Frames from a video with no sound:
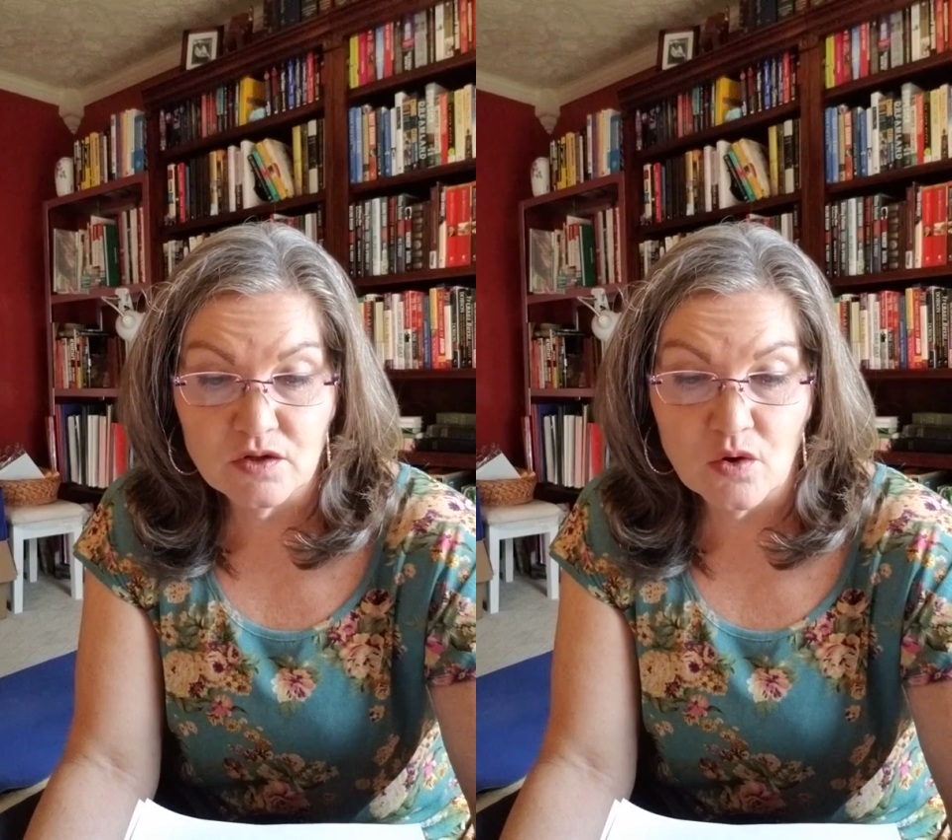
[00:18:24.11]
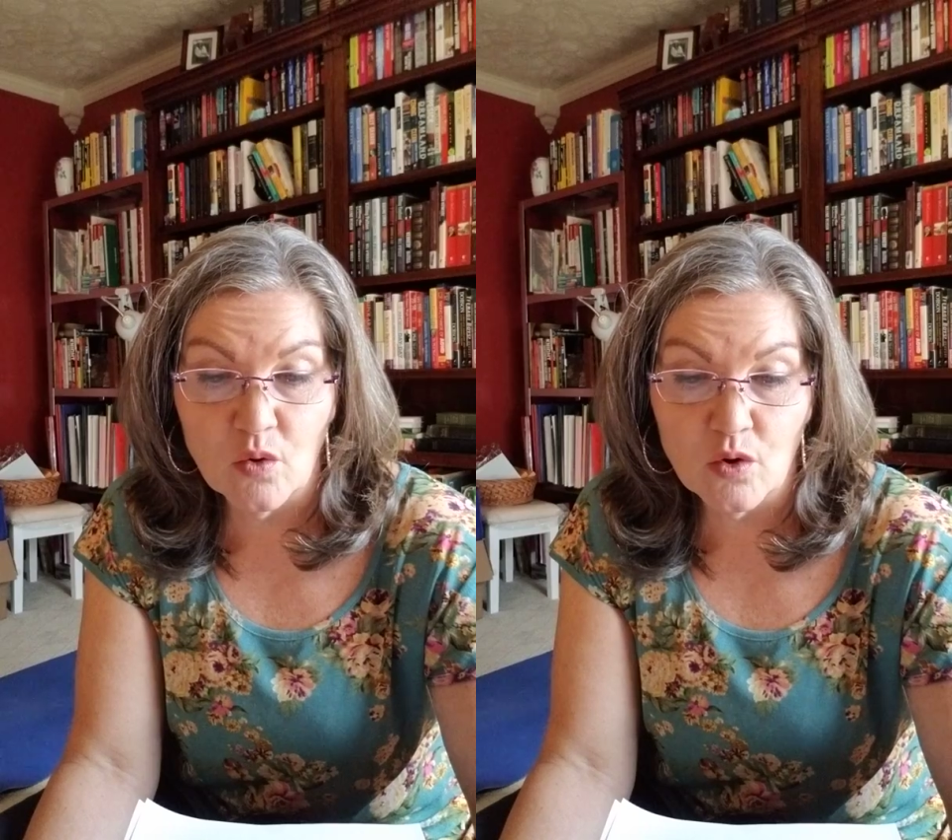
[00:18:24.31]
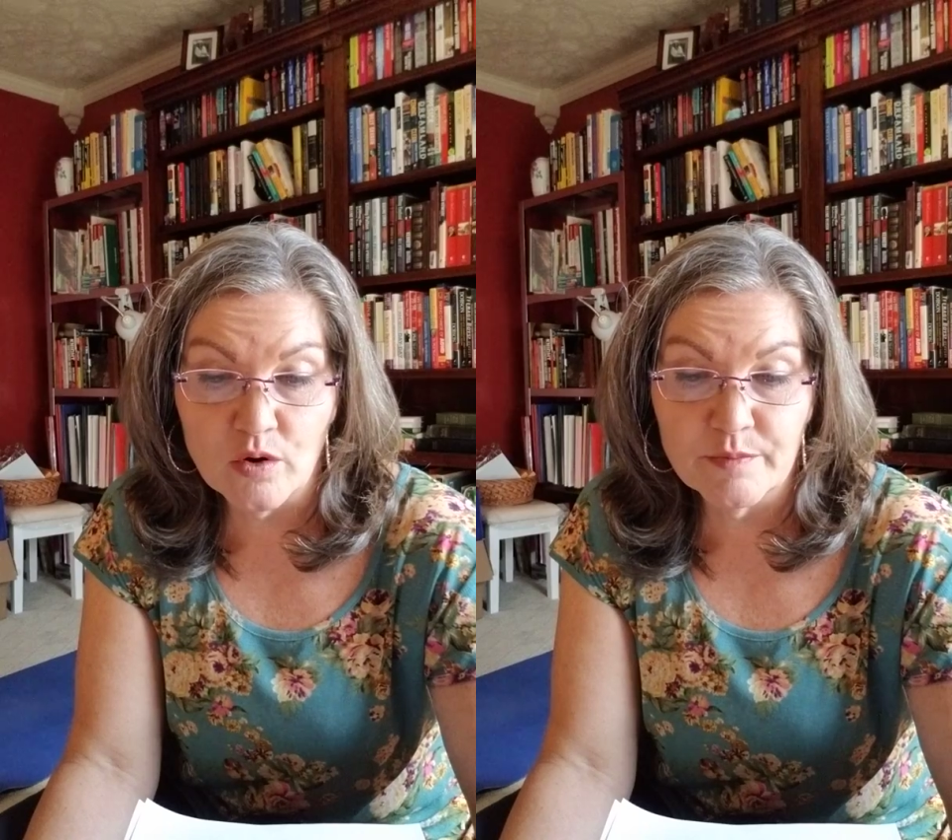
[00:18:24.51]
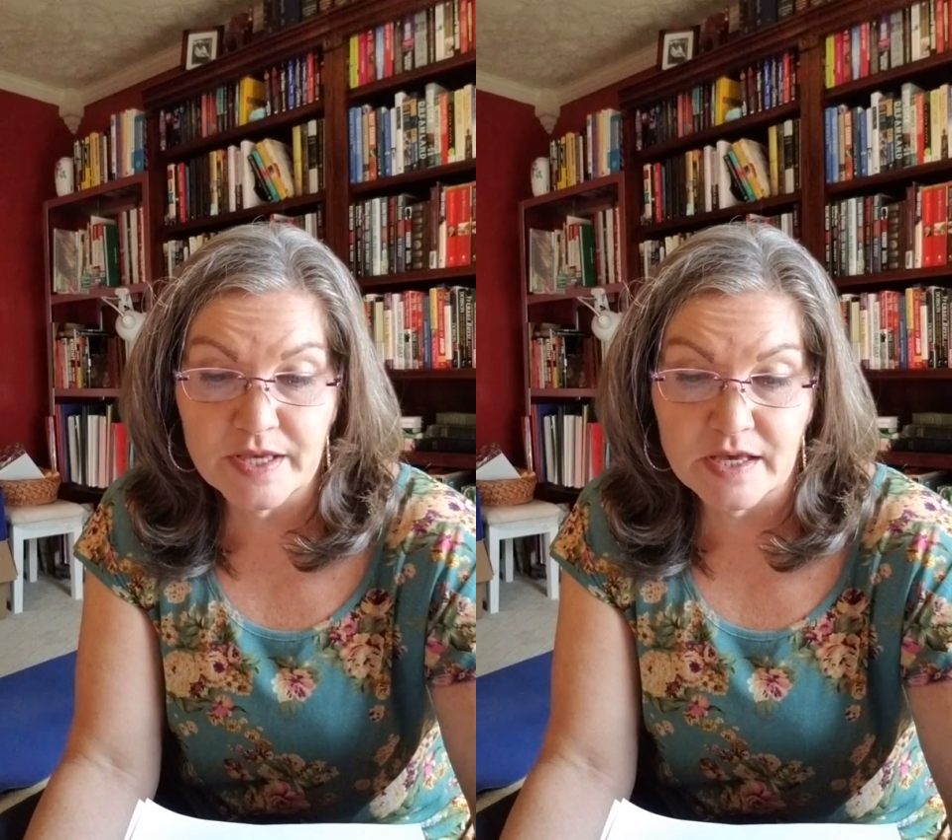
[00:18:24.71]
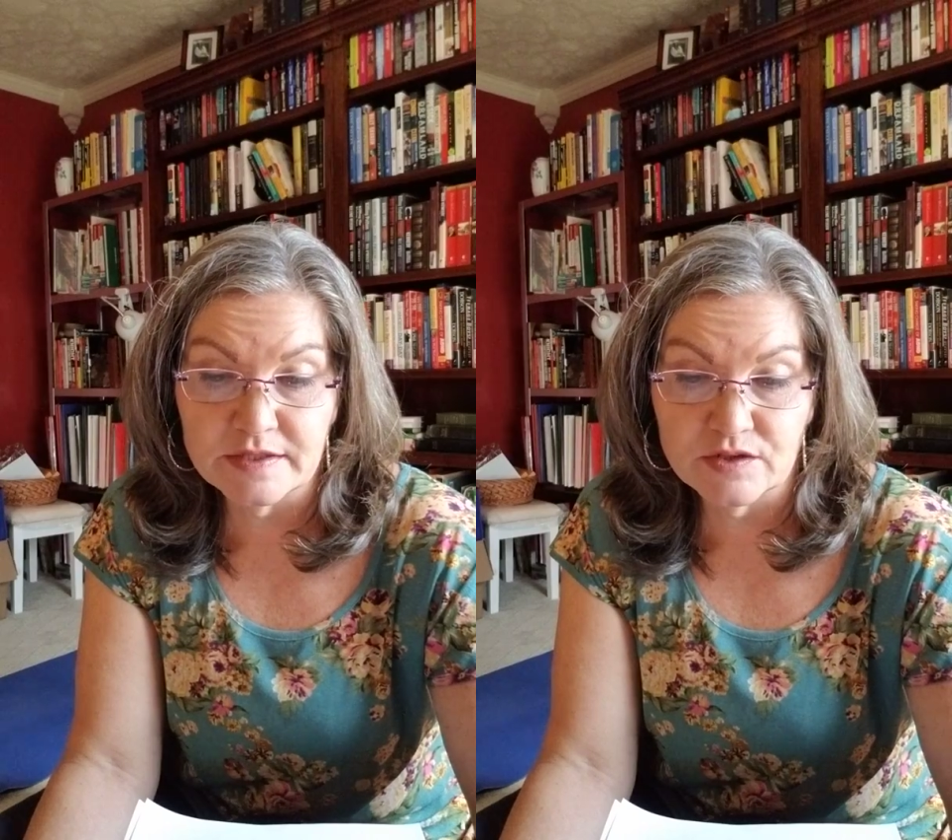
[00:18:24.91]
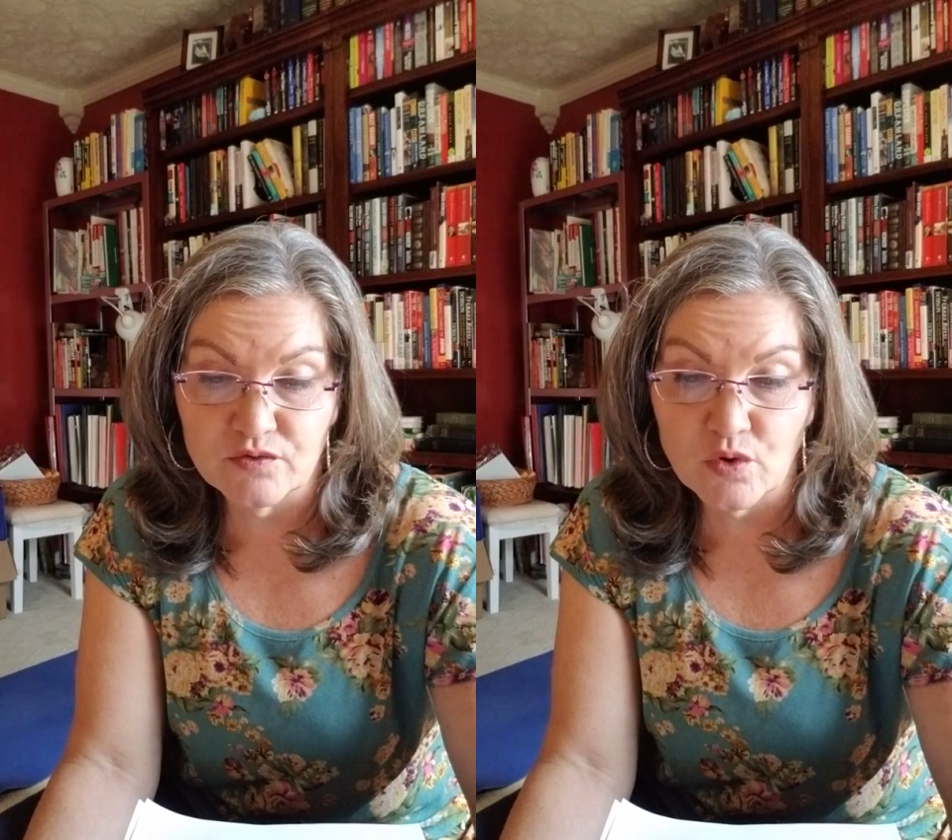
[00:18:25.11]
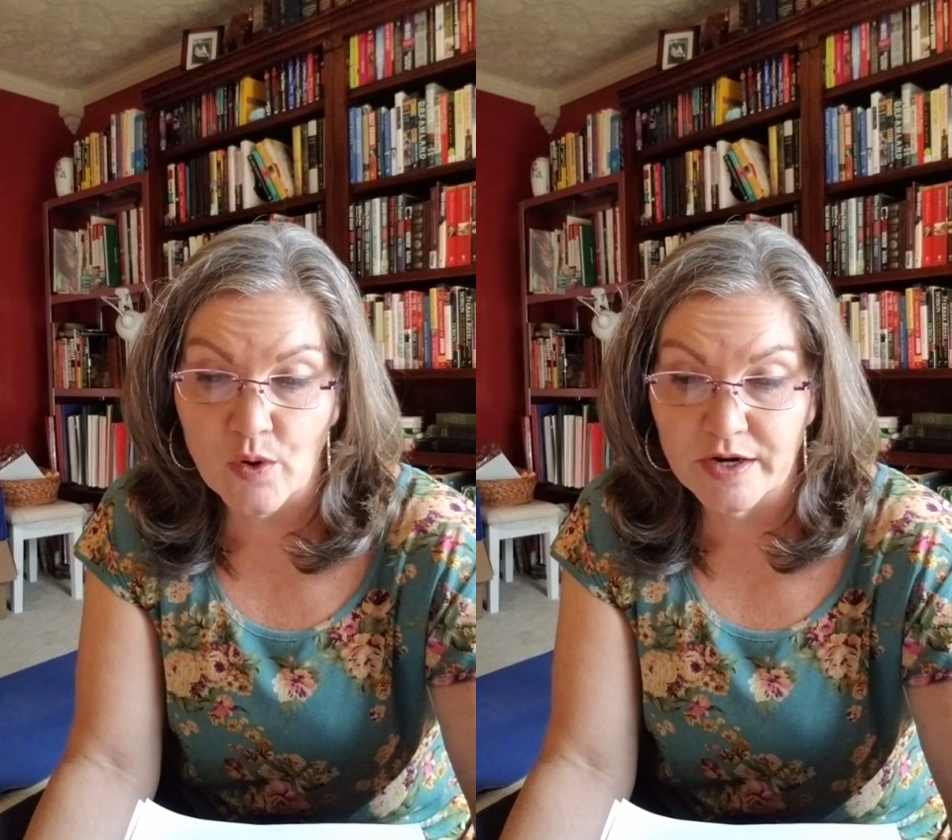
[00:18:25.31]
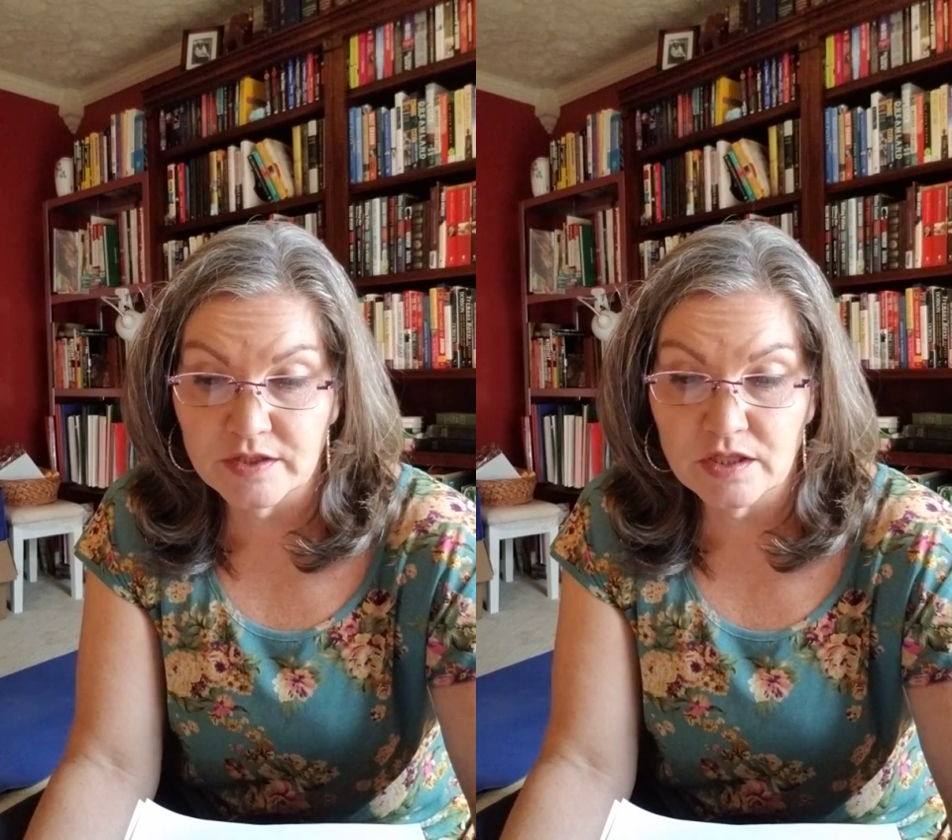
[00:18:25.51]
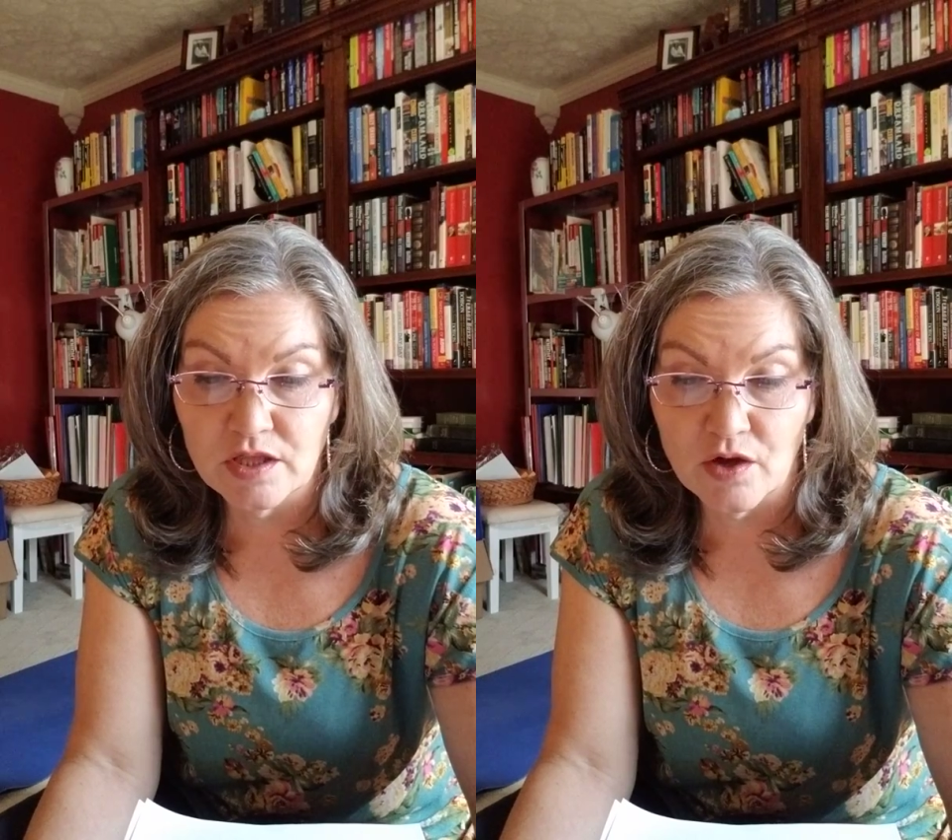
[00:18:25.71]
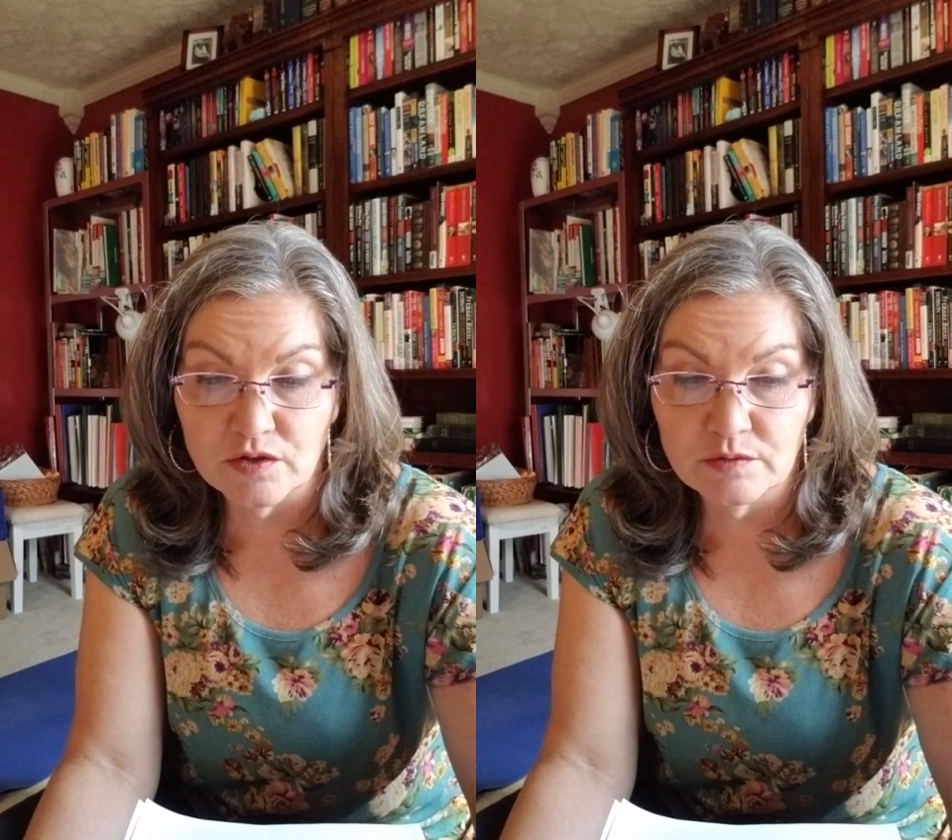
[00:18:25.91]
or because it's required to
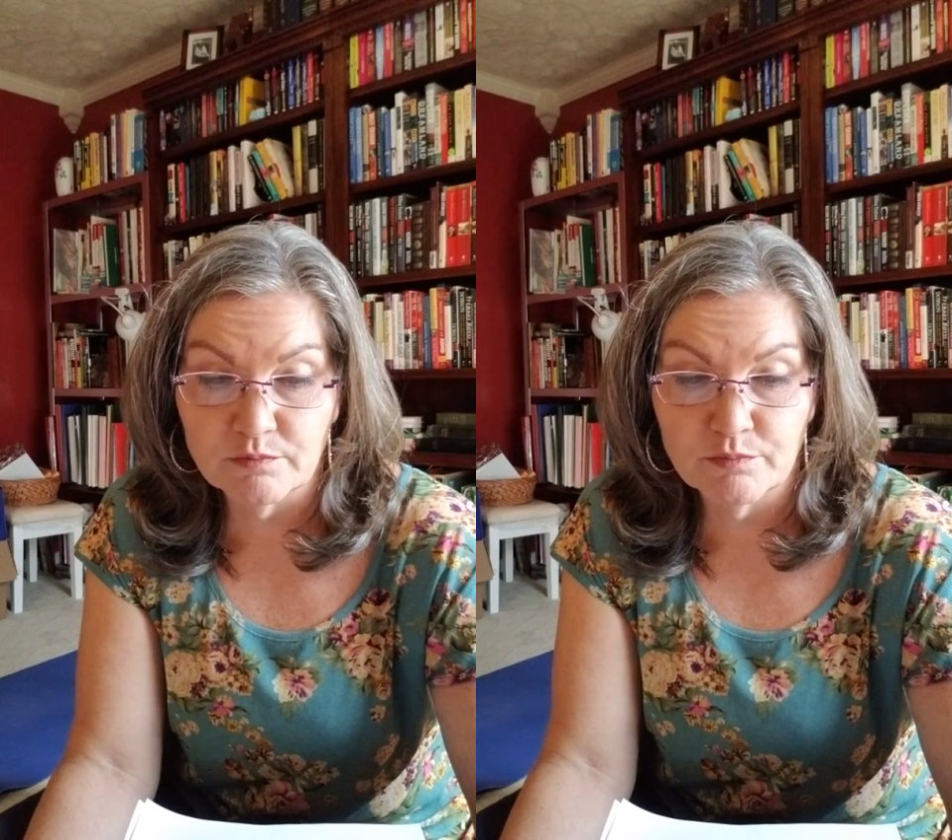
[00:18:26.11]
close